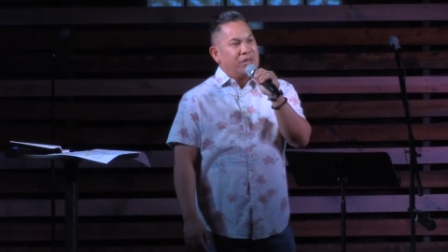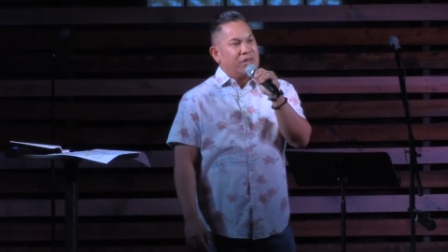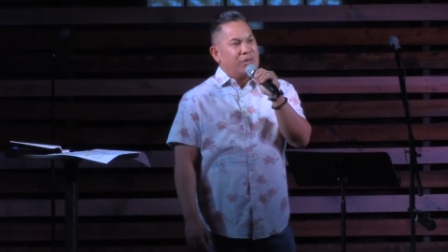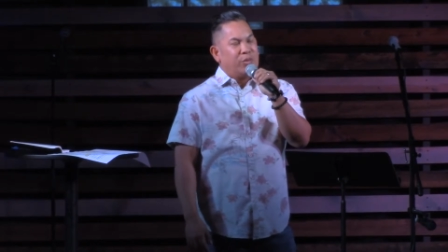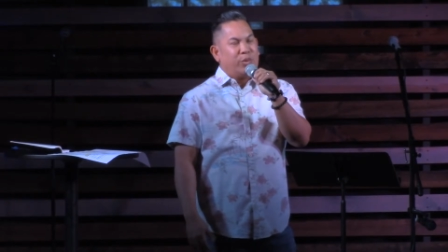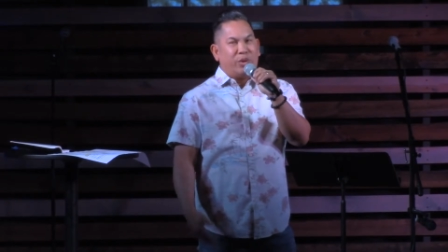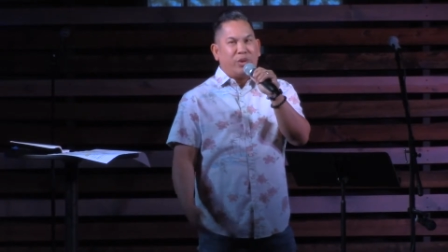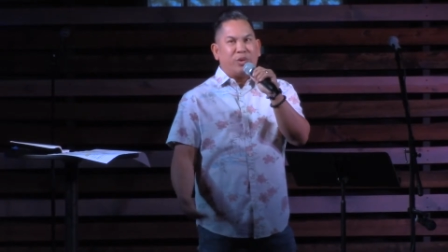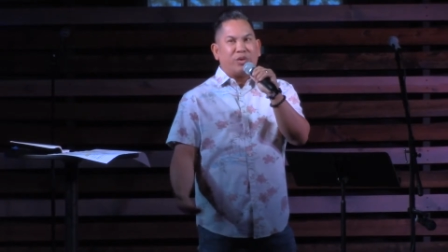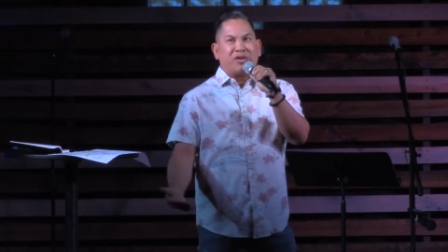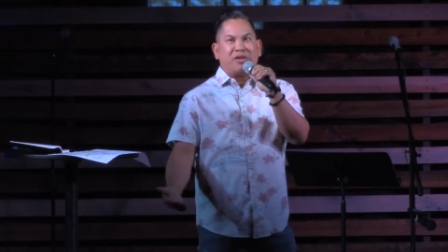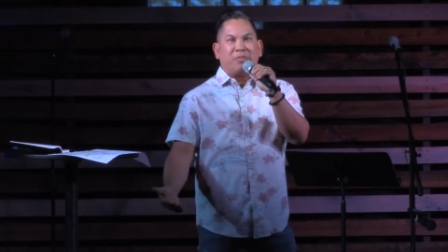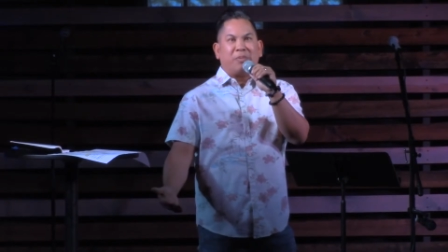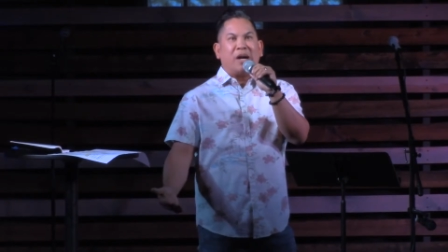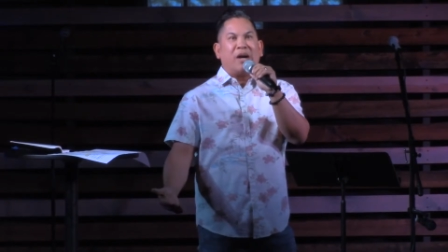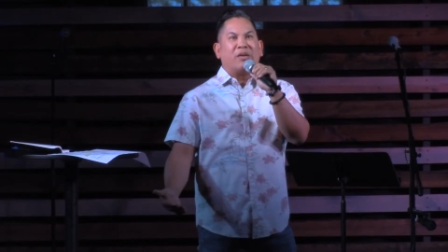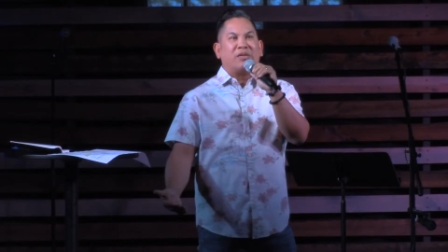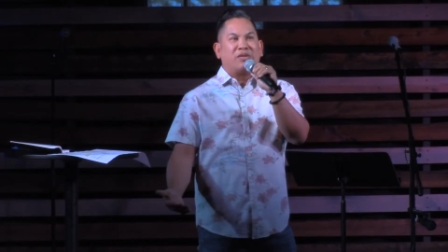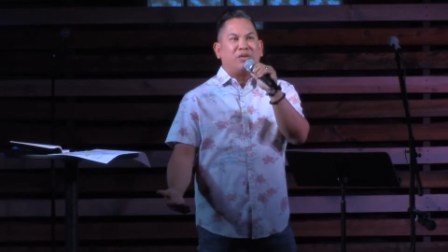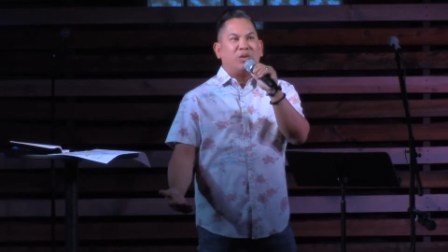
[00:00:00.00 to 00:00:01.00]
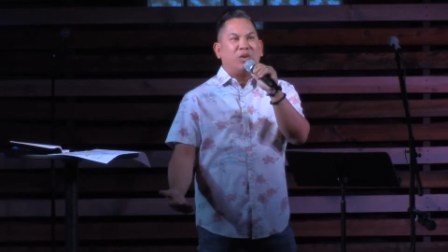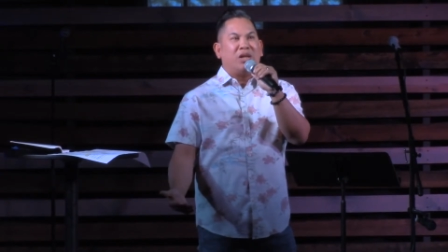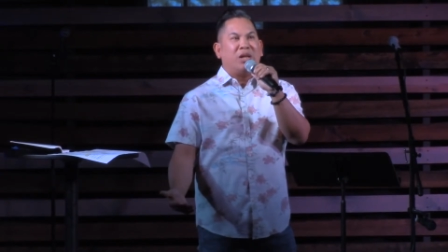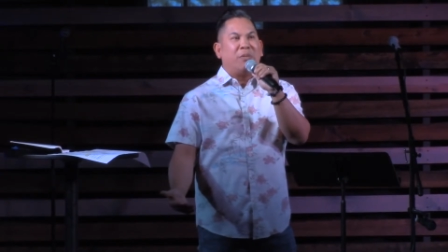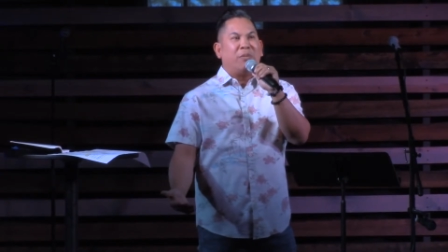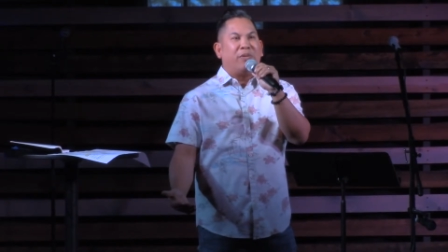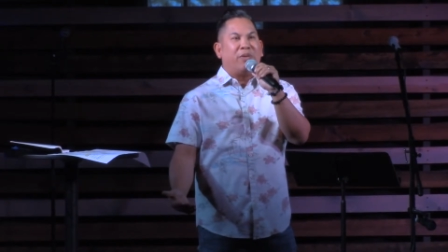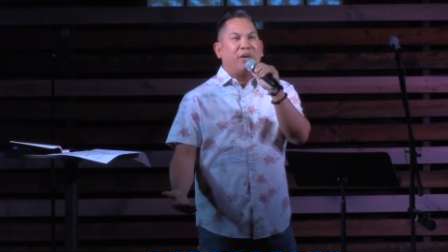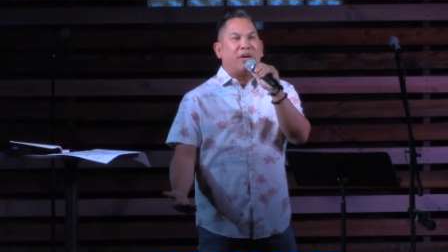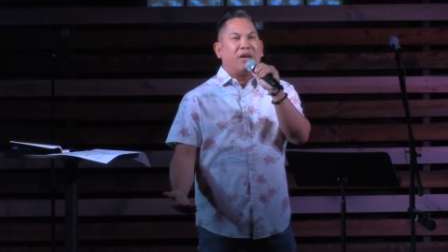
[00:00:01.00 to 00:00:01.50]
With your spouse, you
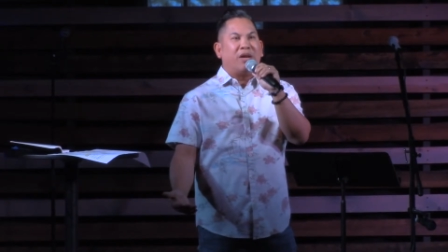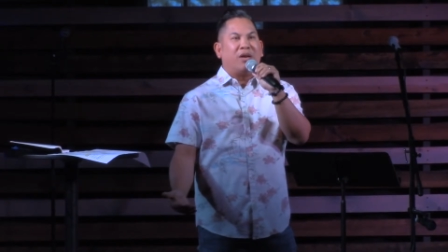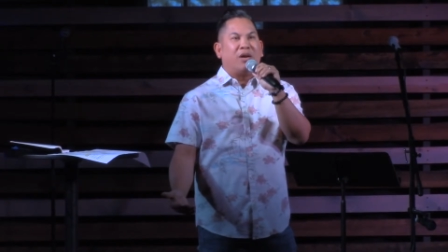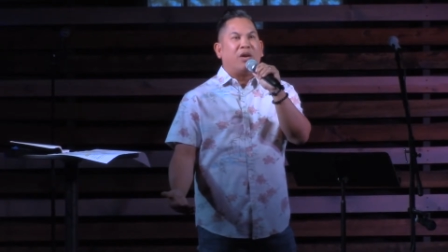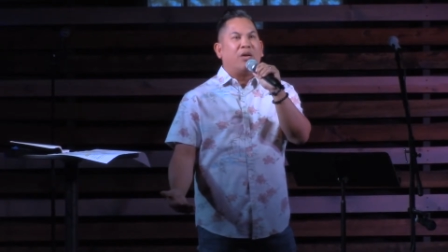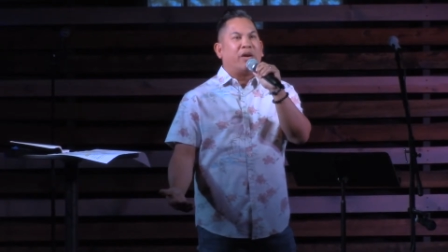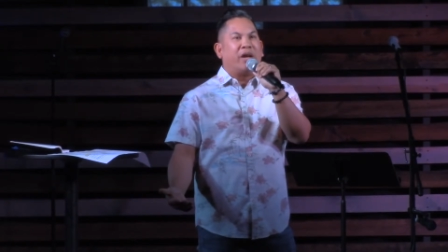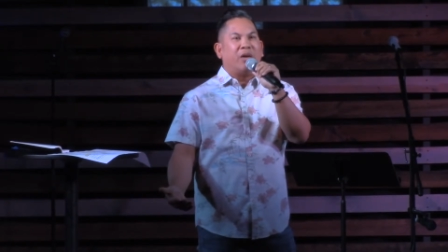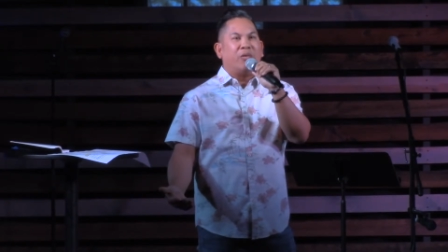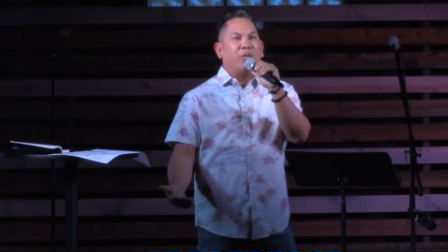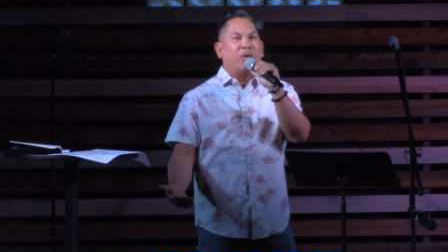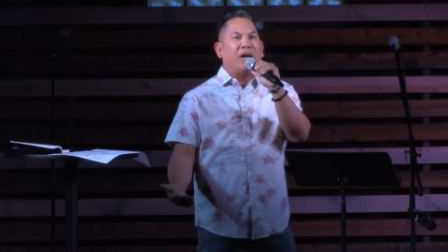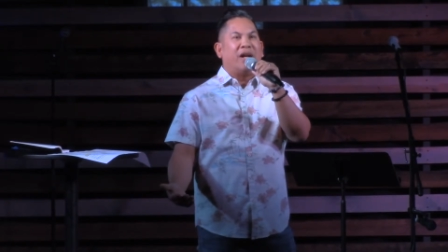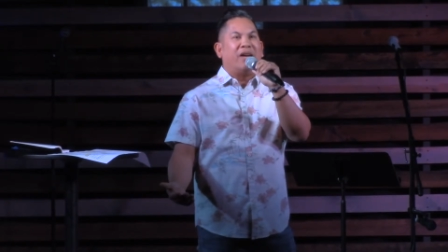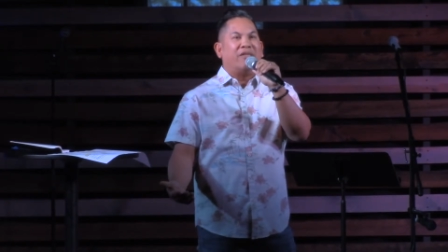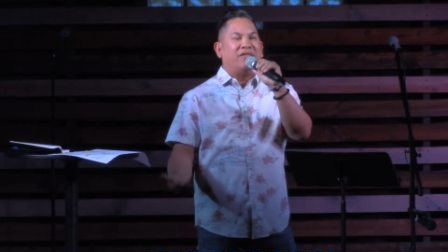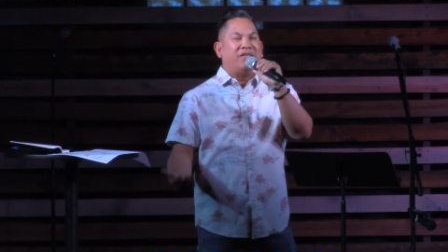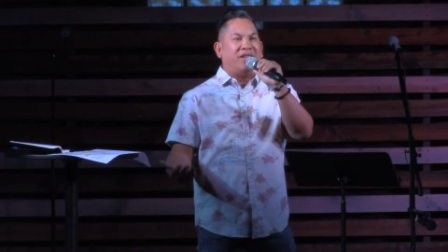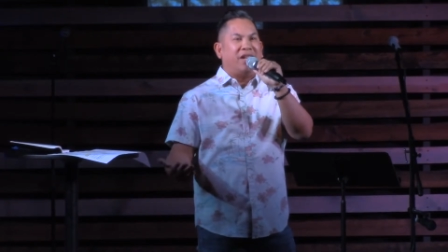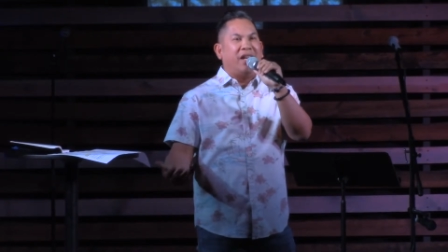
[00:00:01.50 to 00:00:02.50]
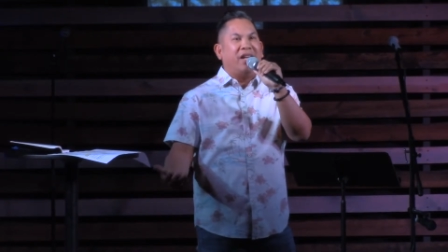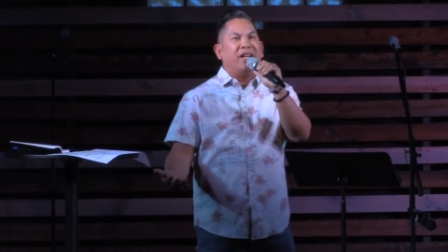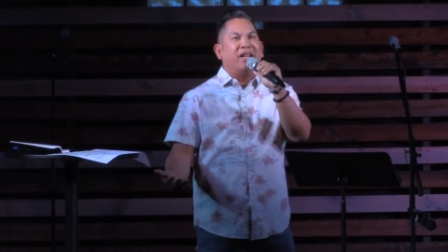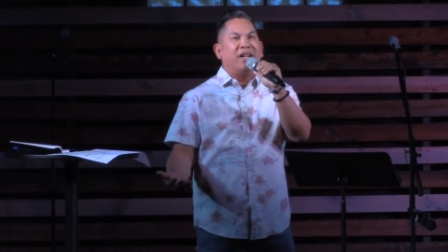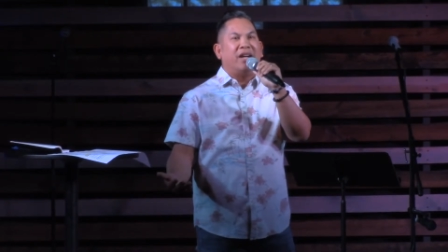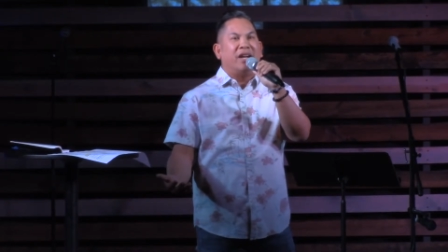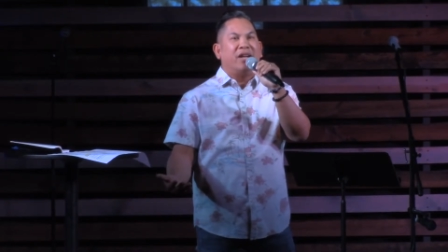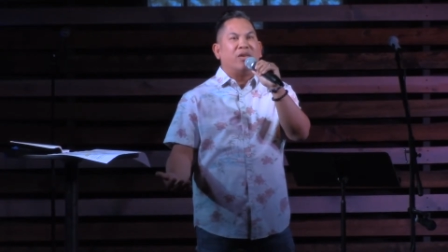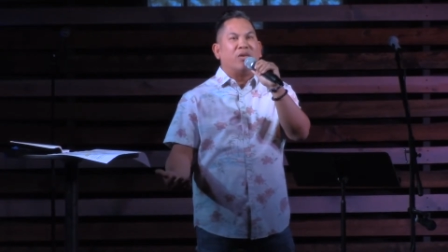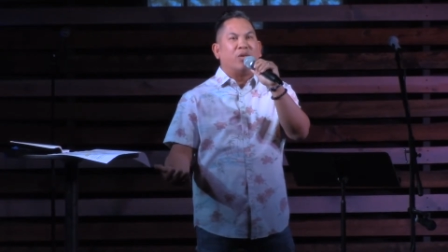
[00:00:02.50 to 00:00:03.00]
keep thinking, okay, we'll have date
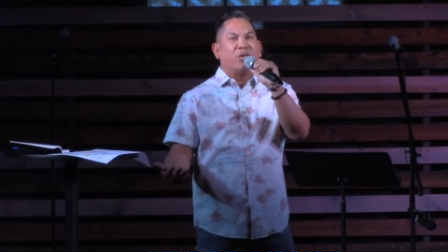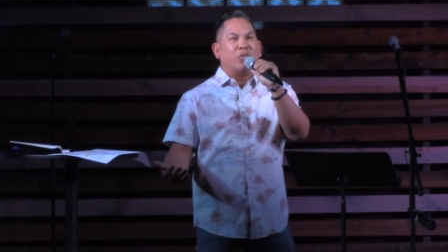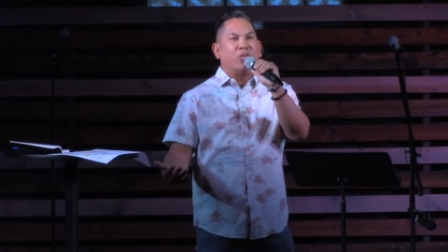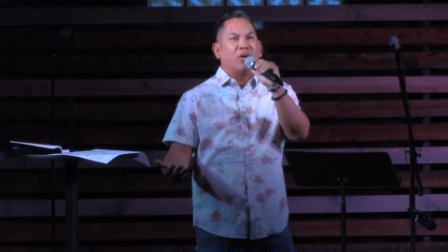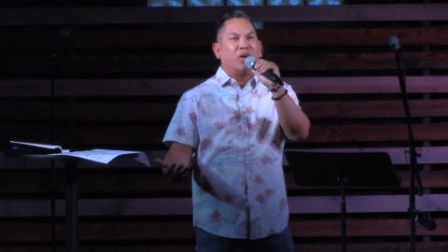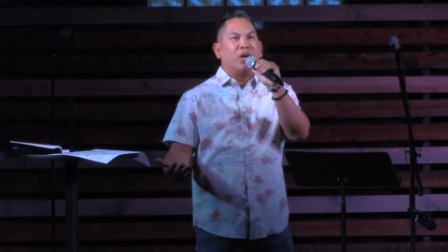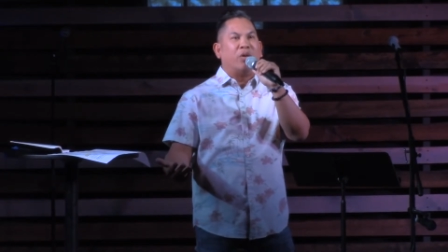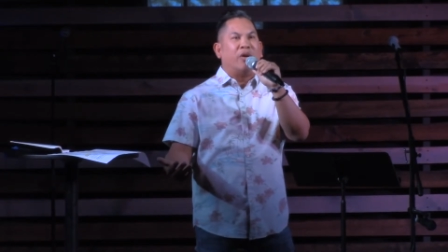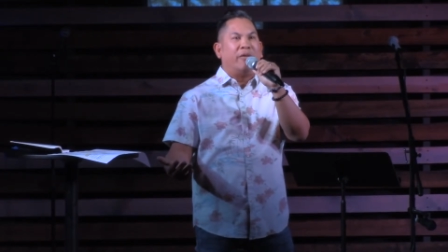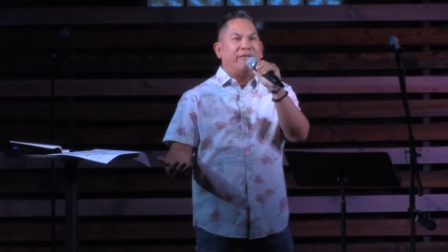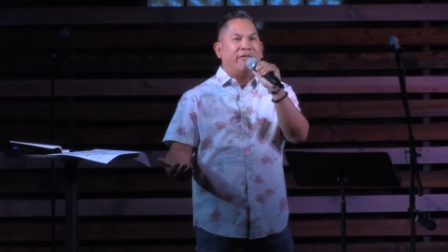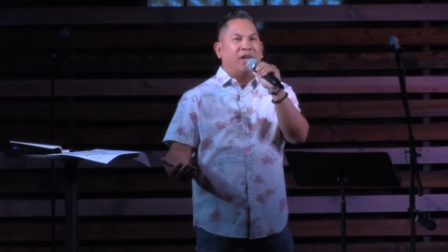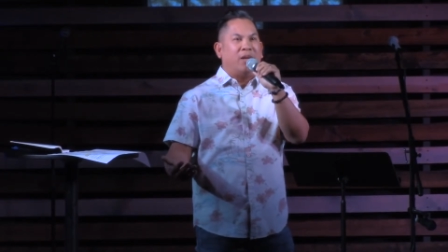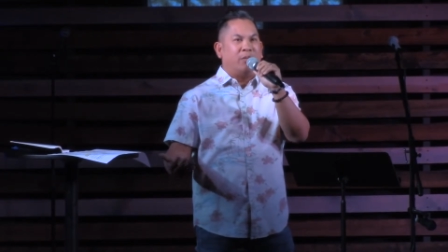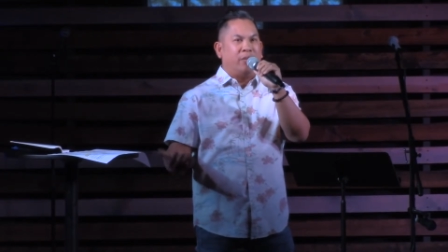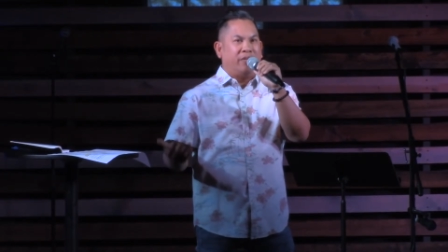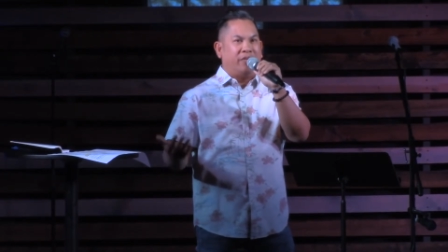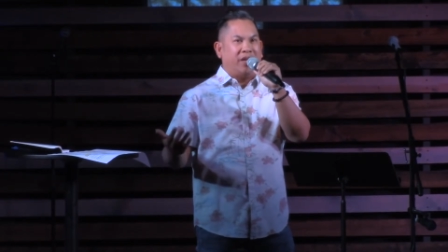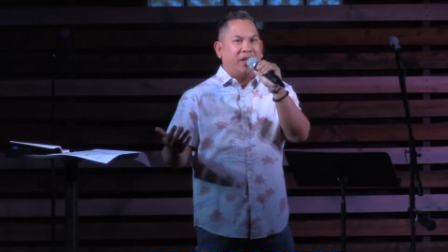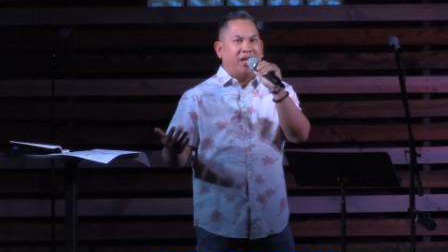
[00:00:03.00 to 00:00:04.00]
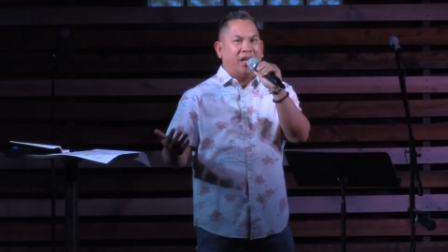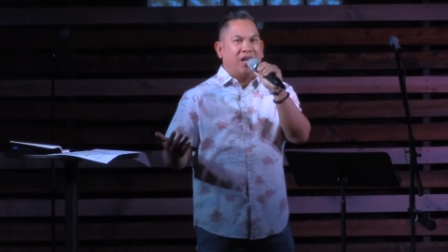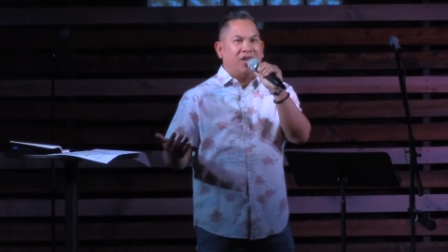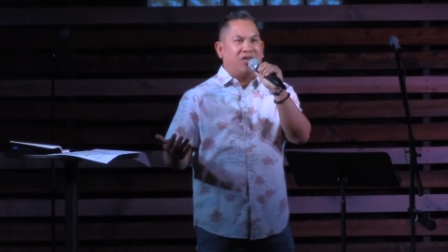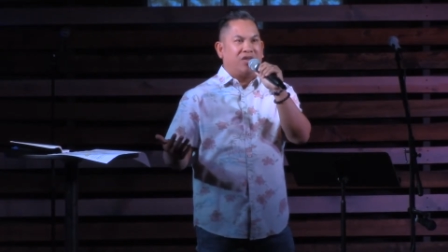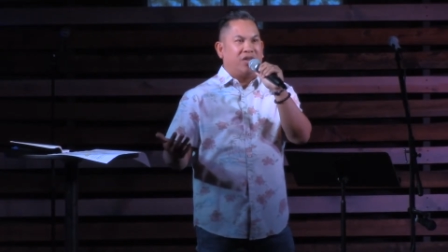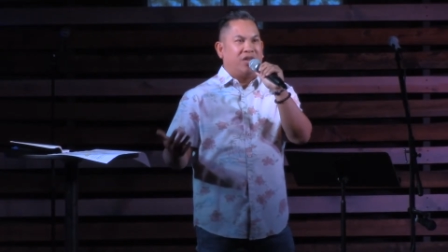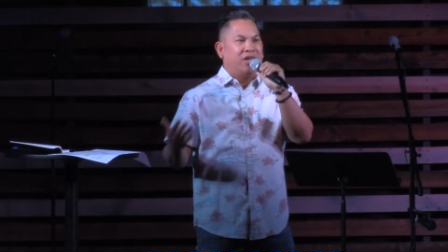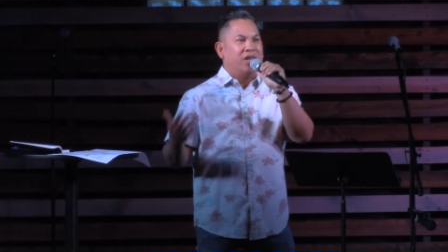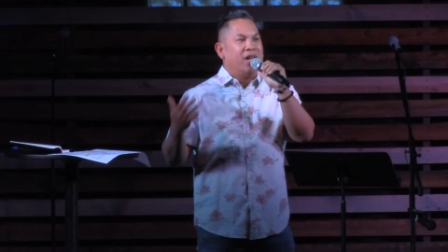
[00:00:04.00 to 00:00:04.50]
night or we'll go on family
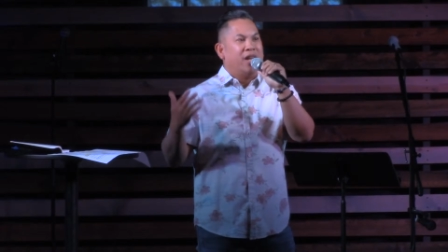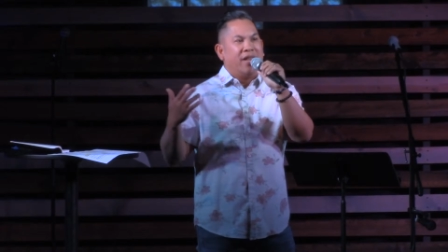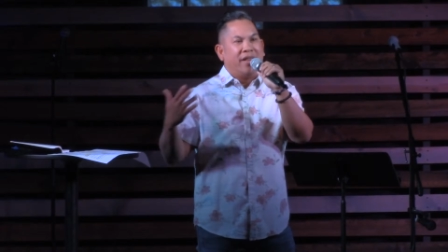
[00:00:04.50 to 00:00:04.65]
vacation.